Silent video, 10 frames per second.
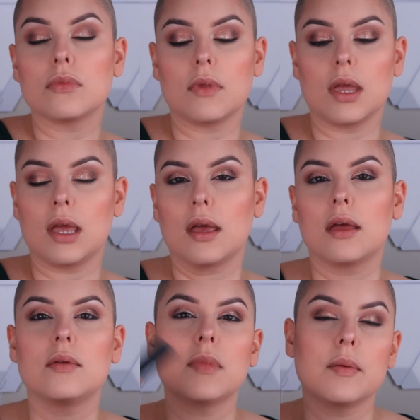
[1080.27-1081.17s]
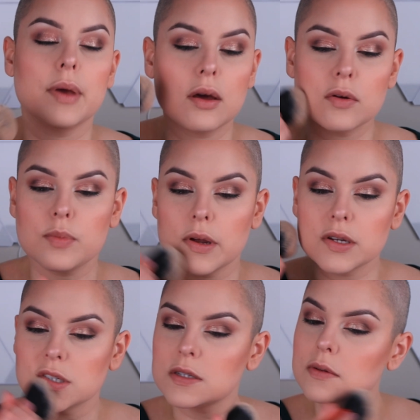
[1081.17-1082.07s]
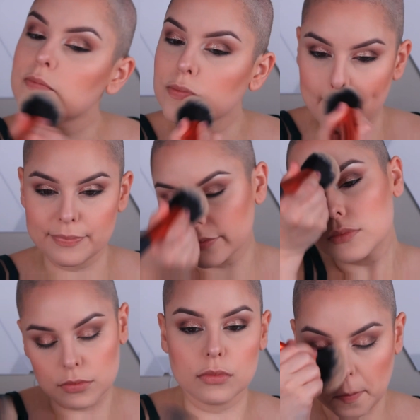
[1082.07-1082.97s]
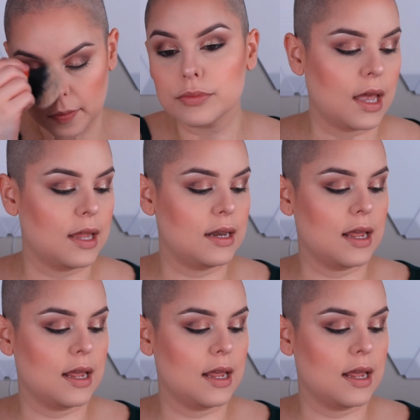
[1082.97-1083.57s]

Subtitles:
And my powder brush. And